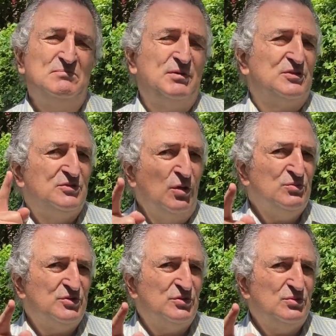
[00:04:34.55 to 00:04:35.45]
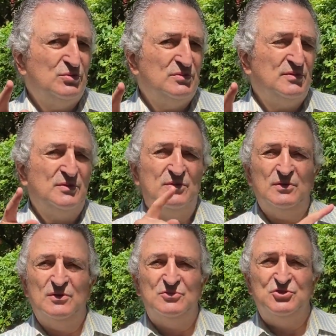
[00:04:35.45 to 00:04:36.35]
But don't do
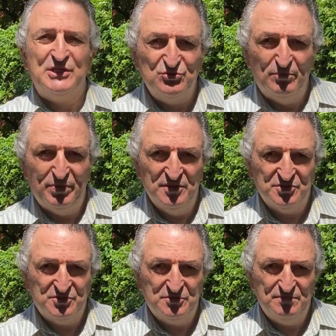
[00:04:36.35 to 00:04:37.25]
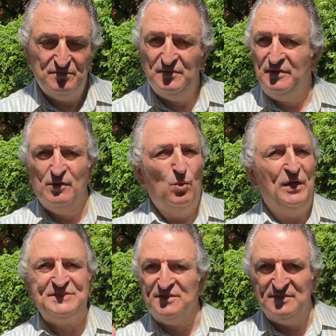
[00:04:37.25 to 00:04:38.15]
jigsaw puzzles. They're a
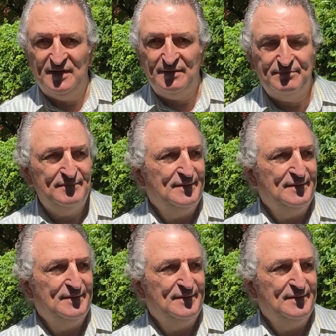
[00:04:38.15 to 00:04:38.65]
waste of time.